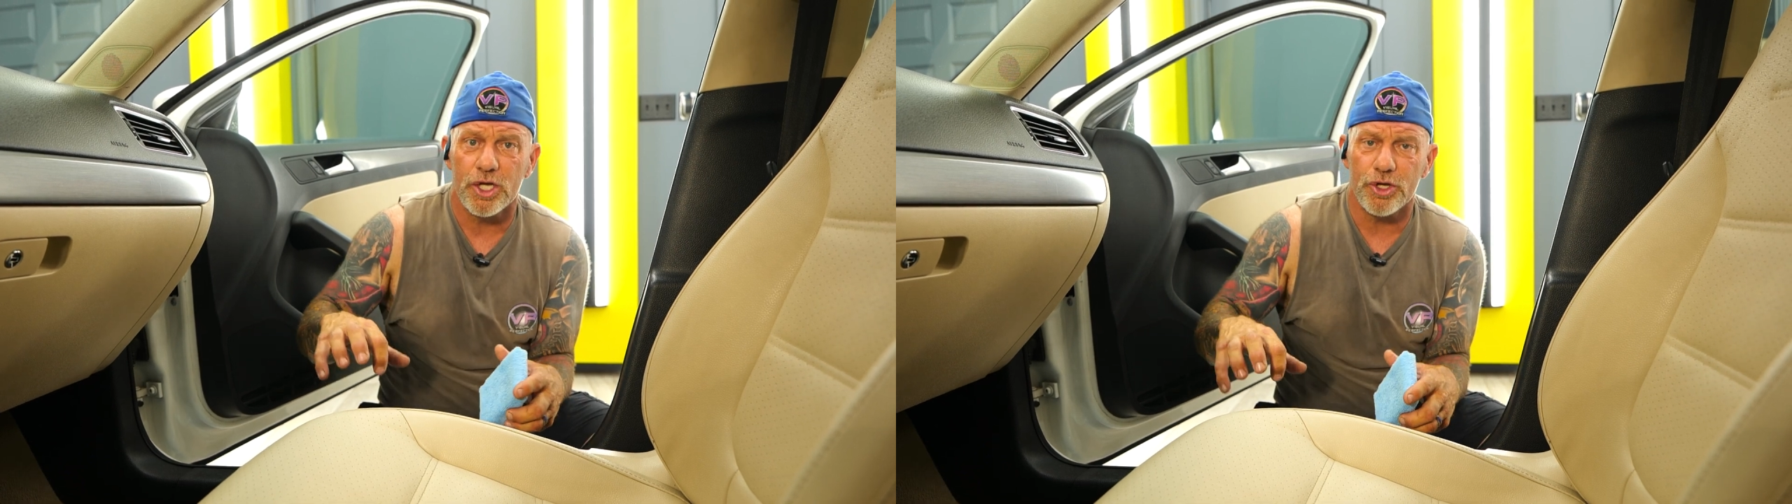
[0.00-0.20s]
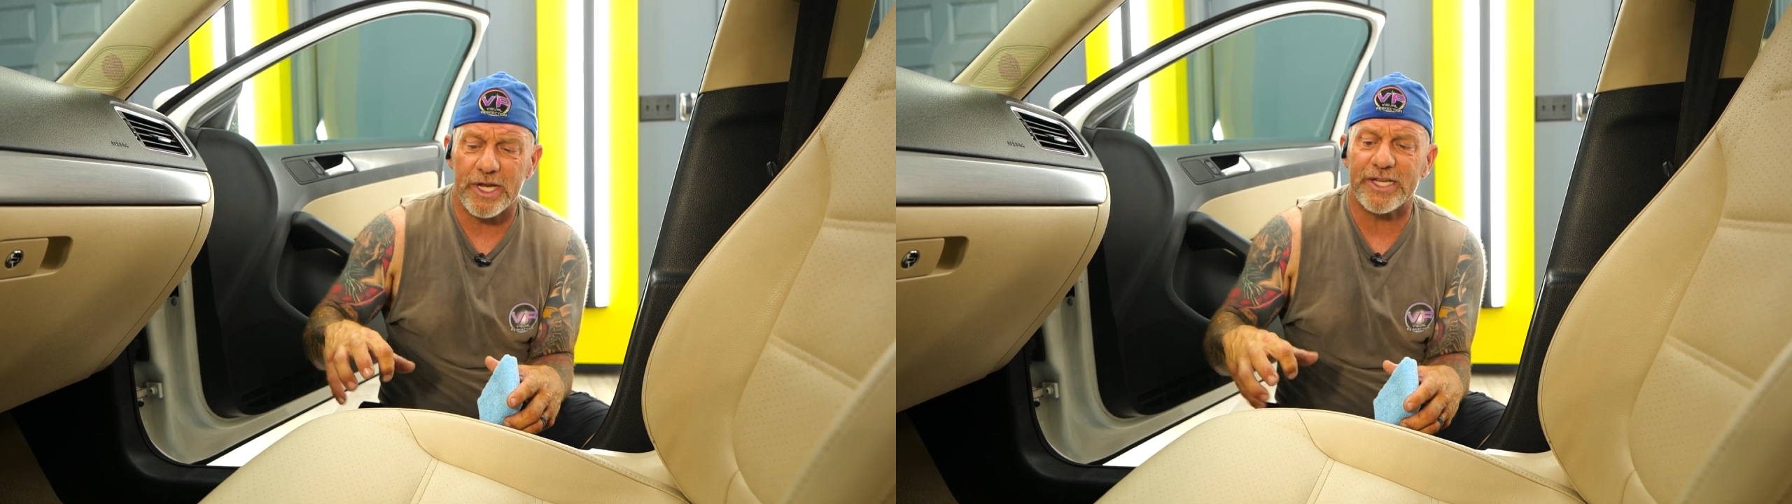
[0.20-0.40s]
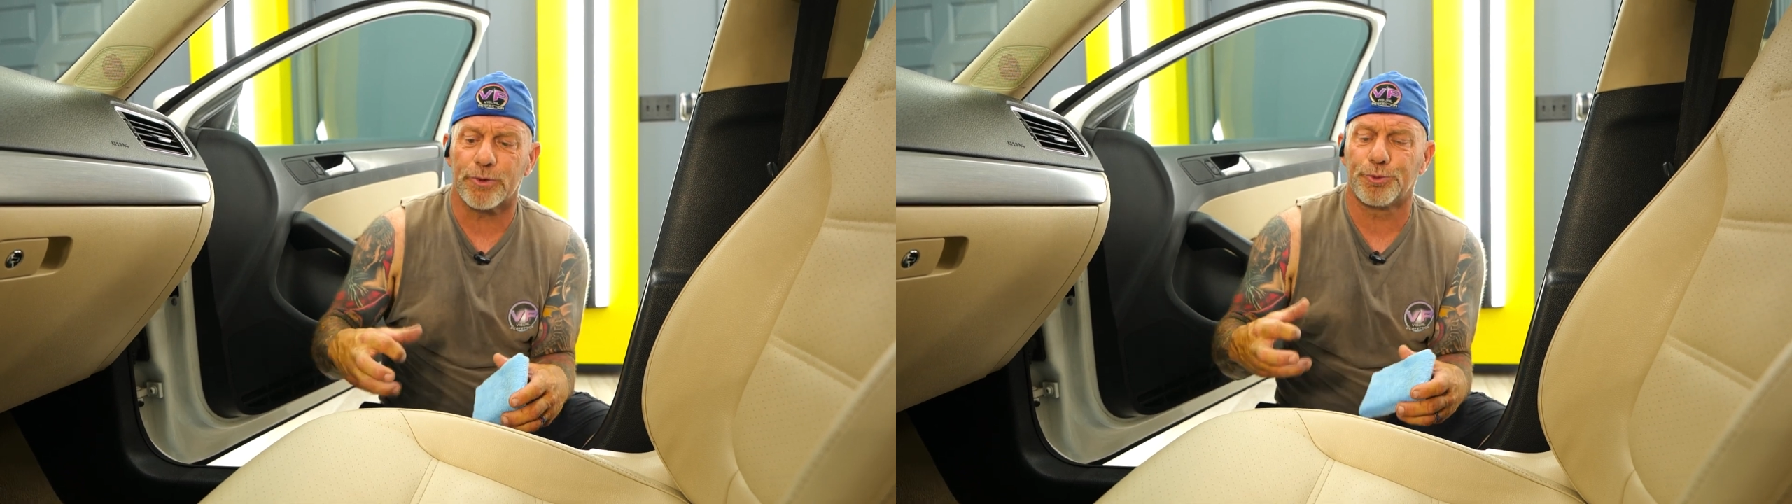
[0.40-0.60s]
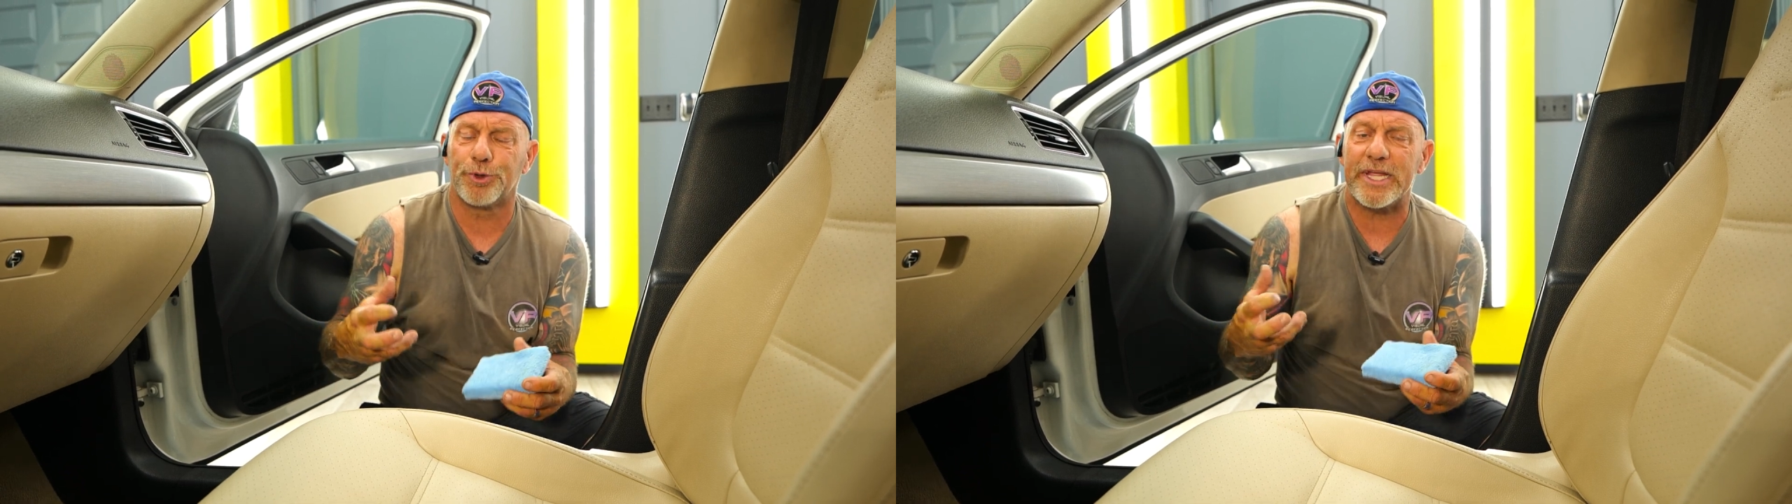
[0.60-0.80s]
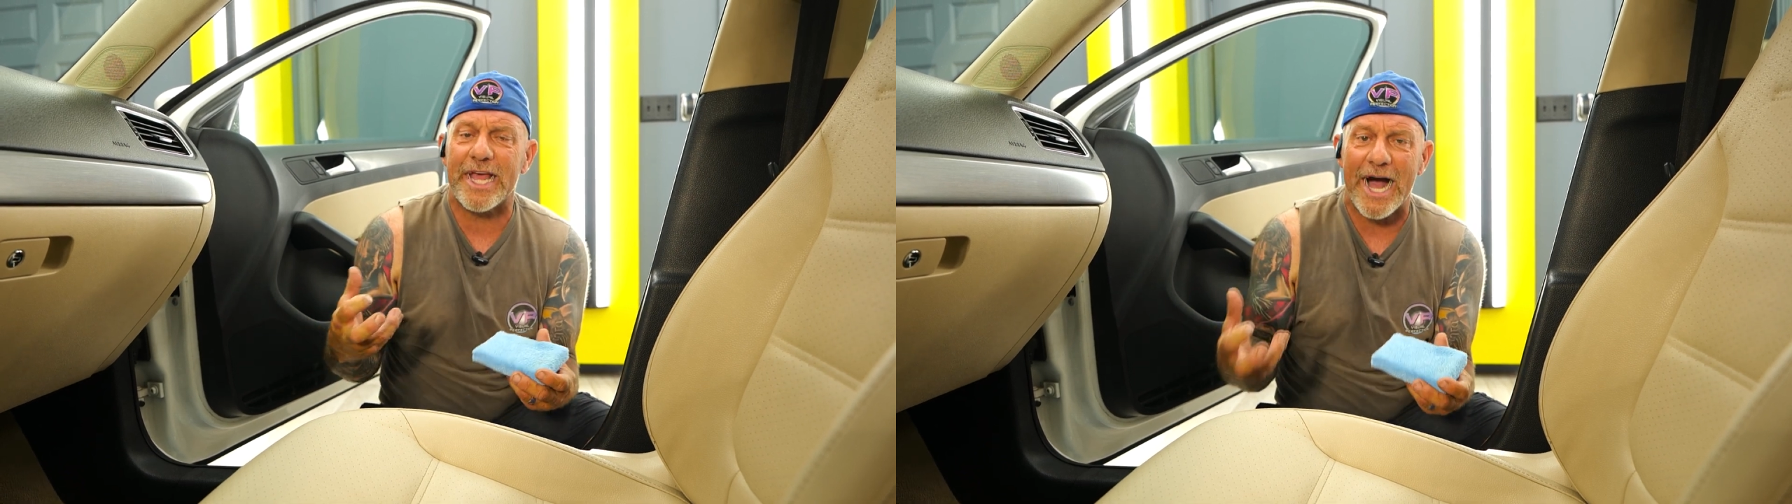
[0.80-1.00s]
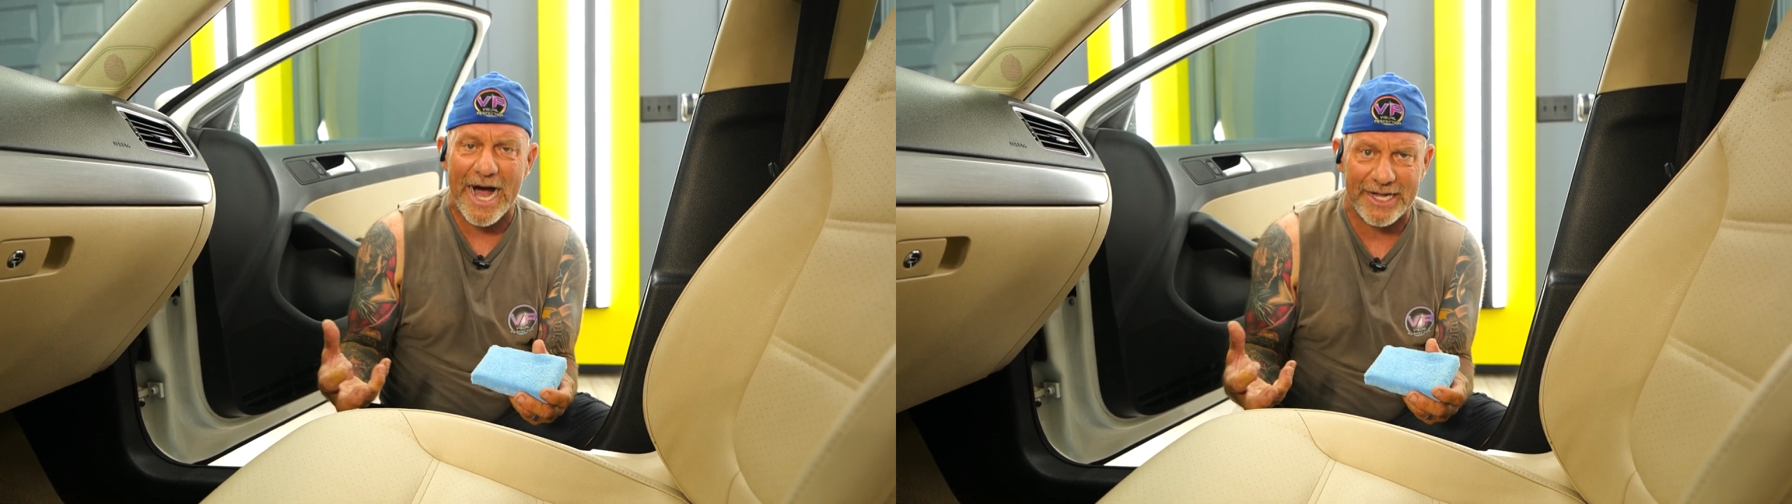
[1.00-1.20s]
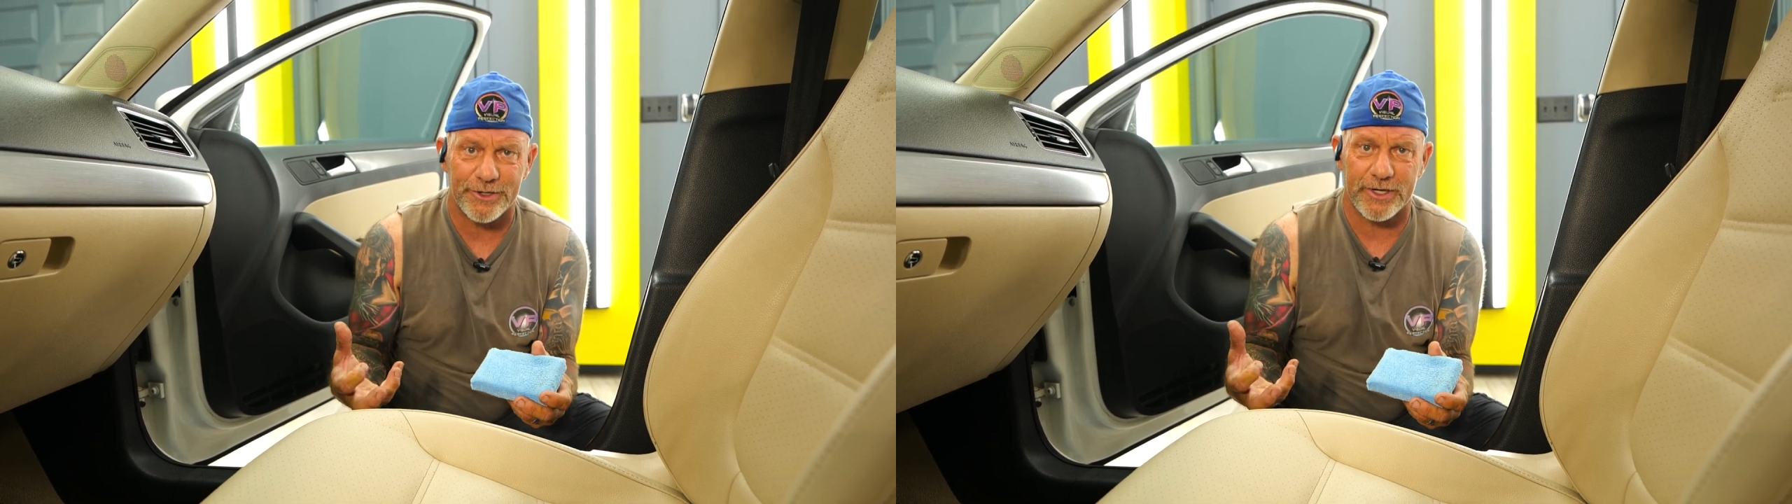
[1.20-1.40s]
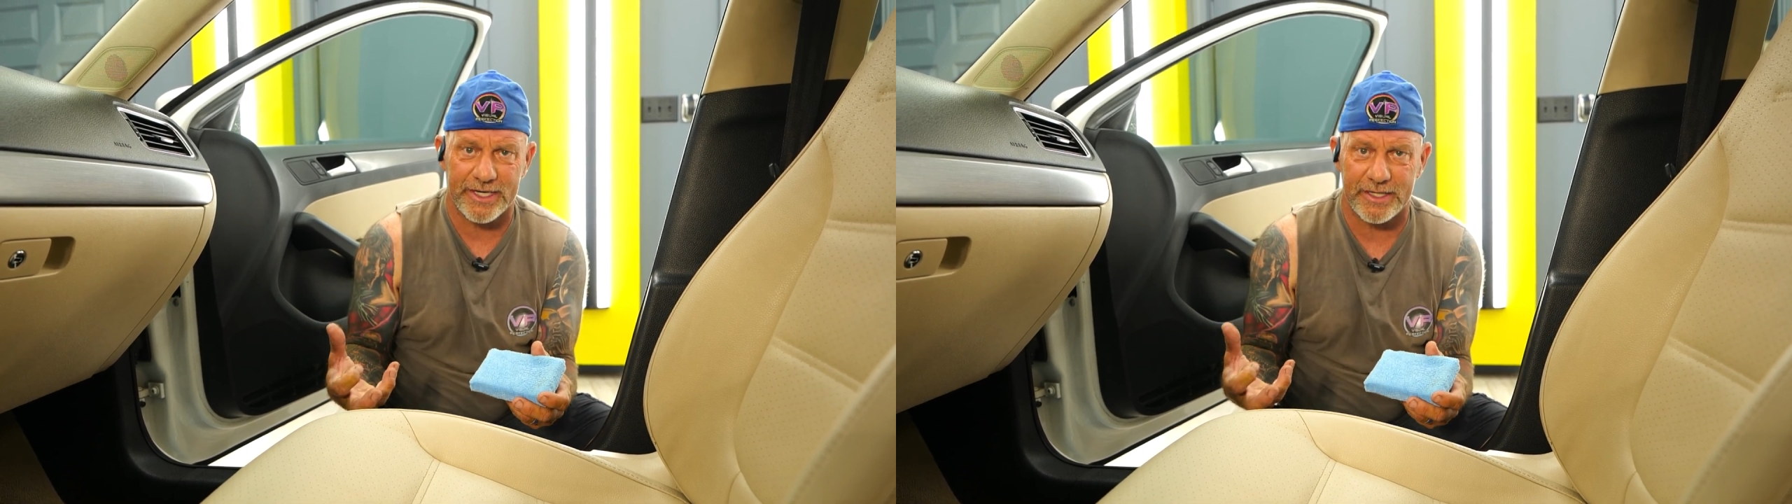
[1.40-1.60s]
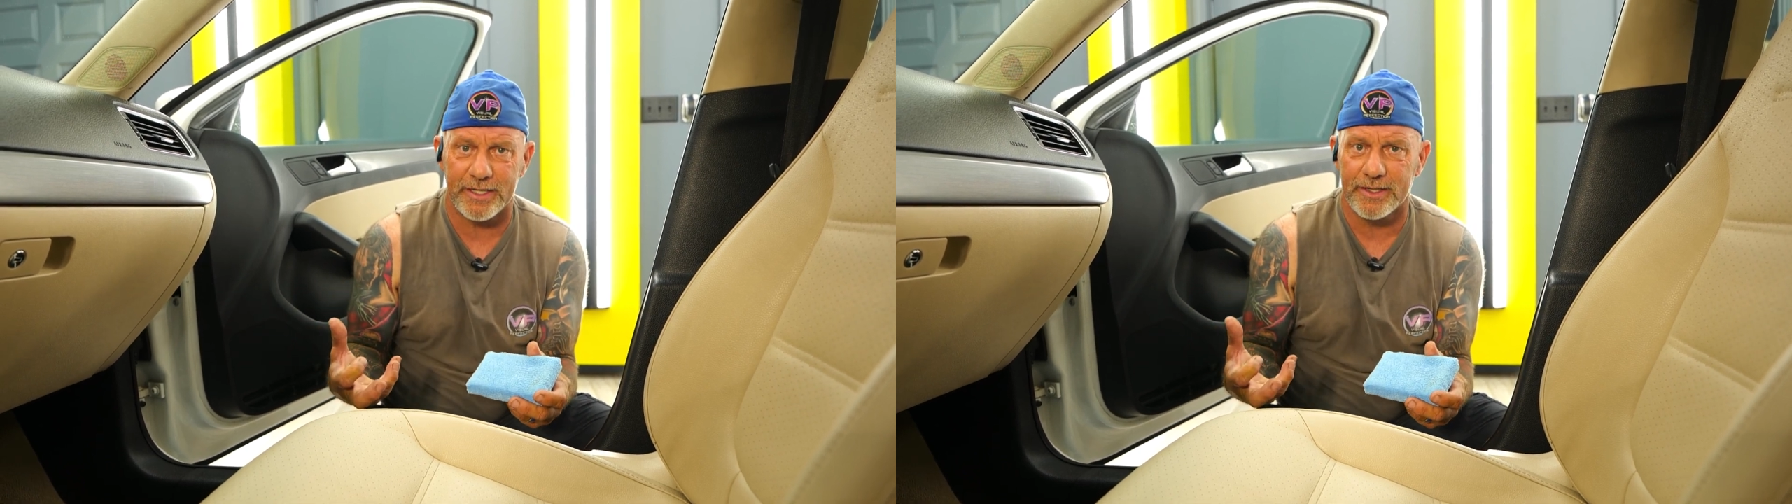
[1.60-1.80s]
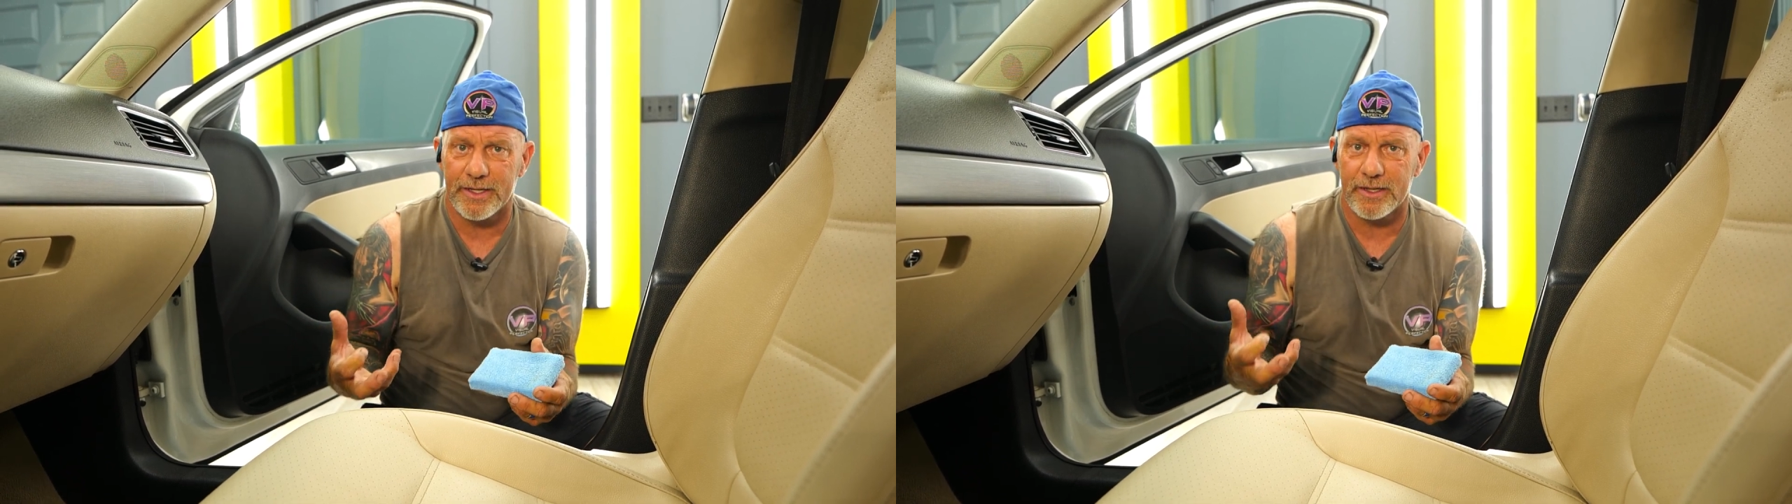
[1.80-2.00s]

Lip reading: You need to rehydrate